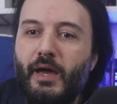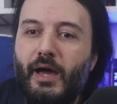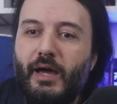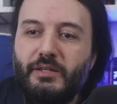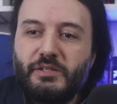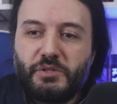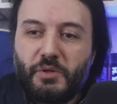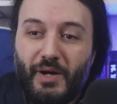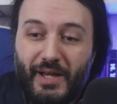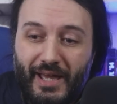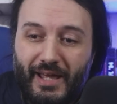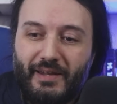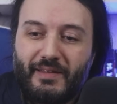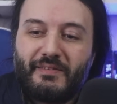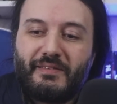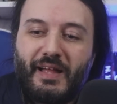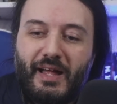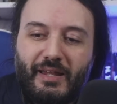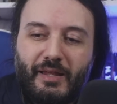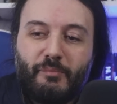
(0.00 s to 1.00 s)
And so I
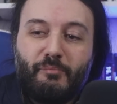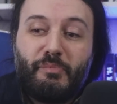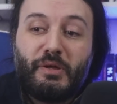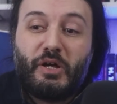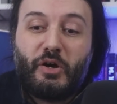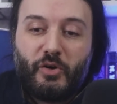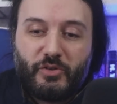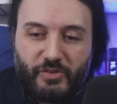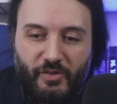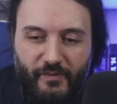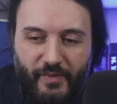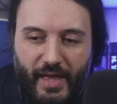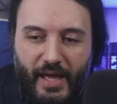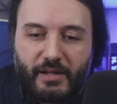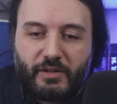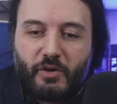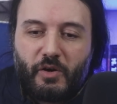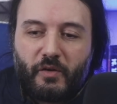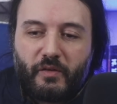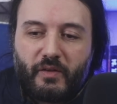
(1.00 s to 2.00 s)
understand it because of
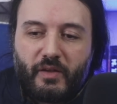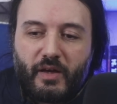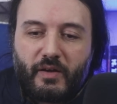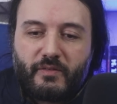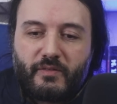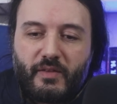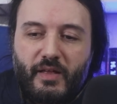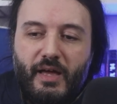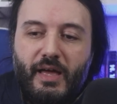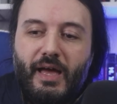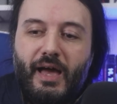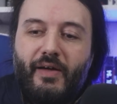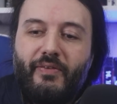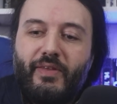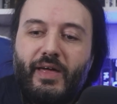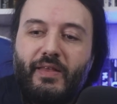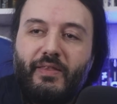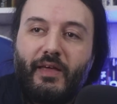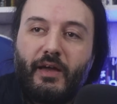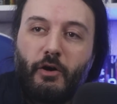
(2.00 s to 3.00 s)
that context. And
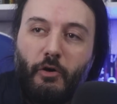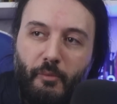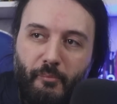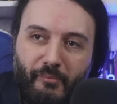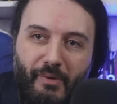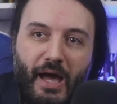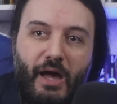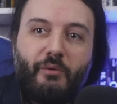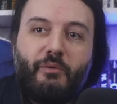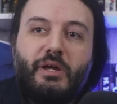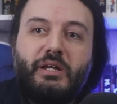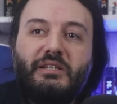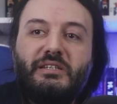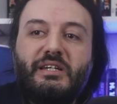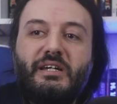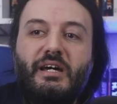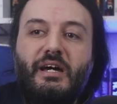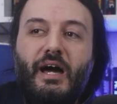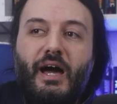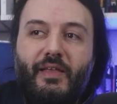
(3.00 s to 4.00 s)
then they got married
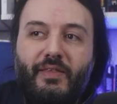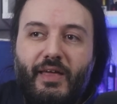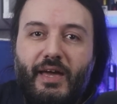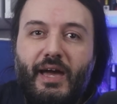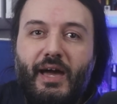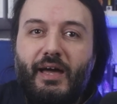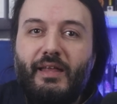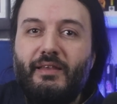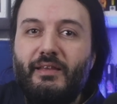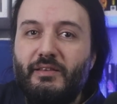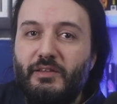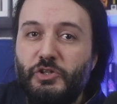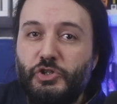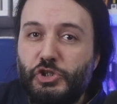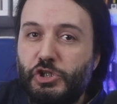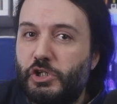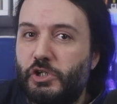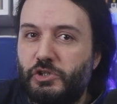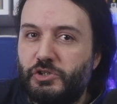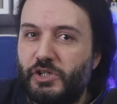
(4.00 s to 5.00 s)
and they had the
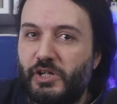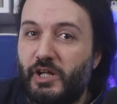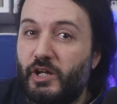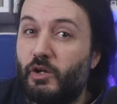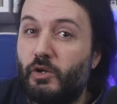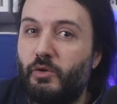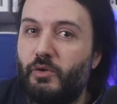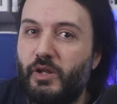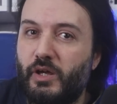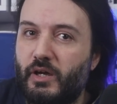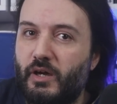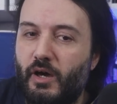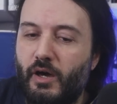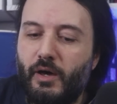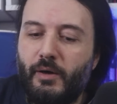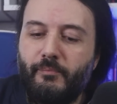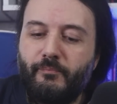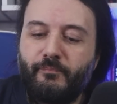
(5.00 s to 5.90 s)
children, including her.